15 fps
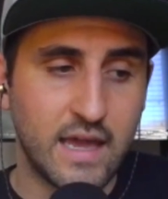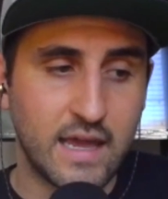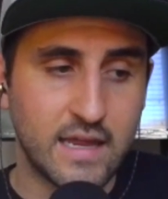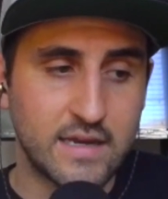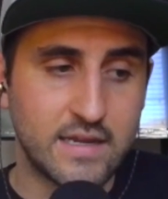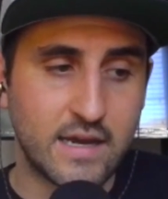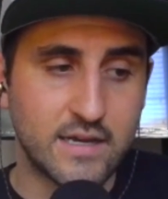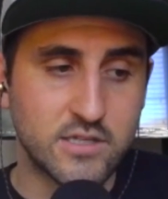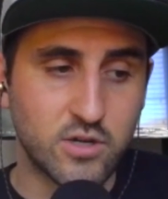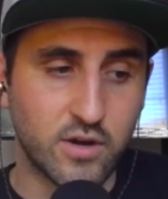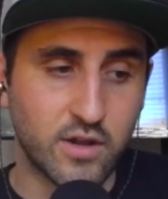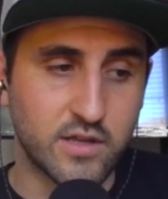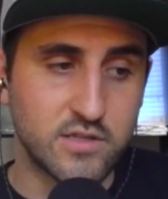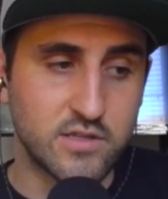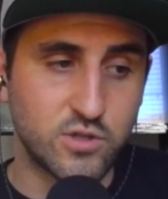and
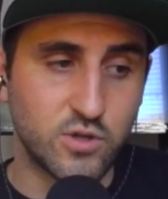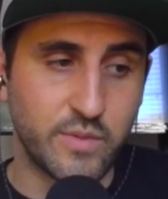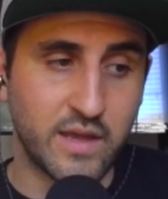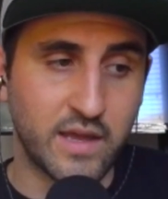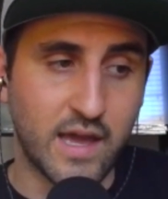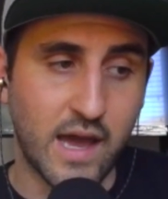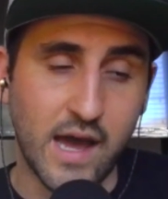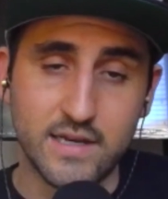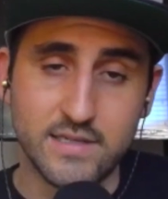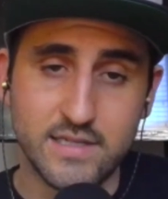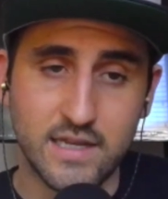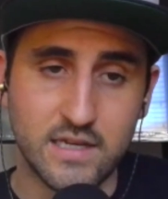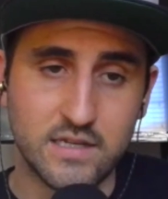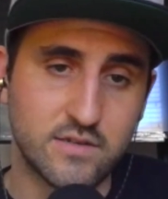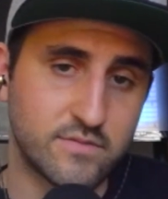started consuming
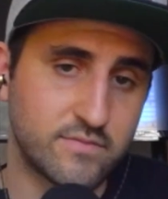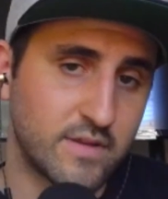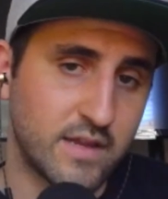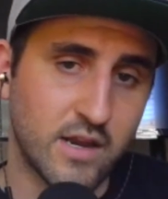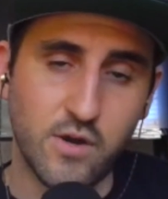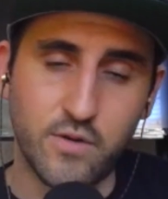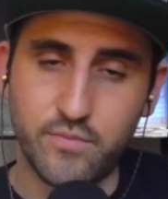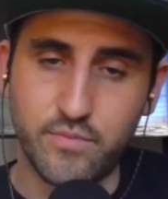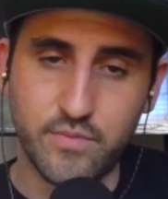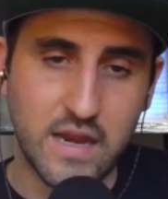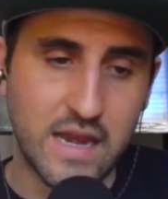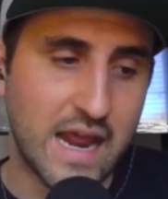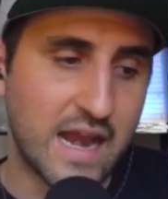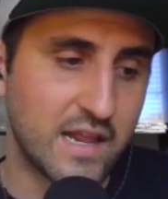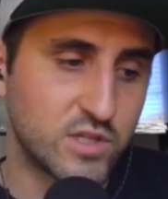content,
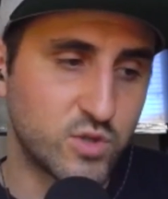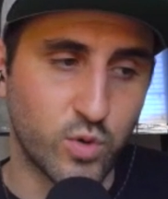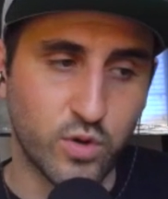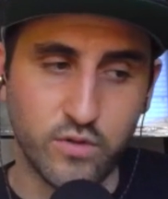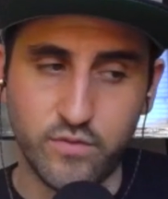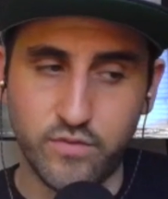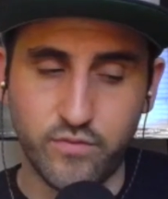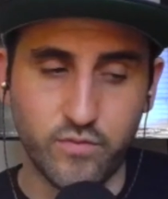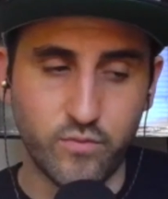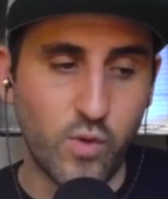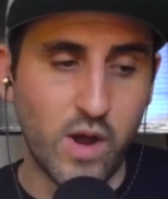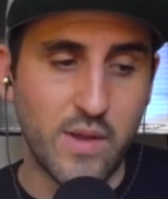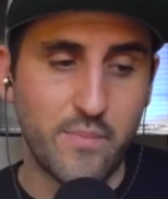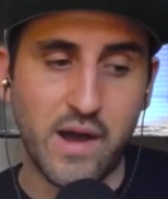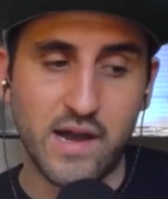in any sort of
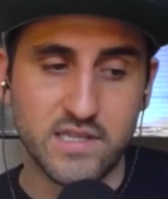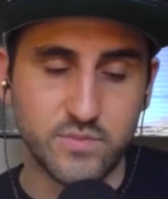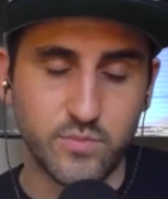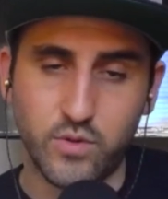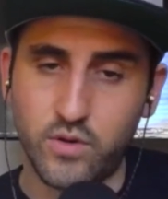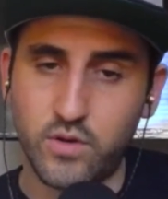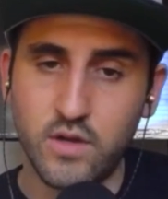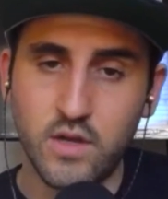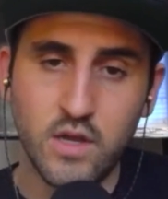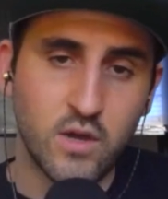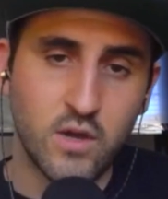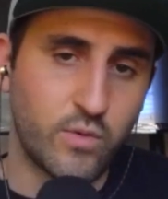way possible,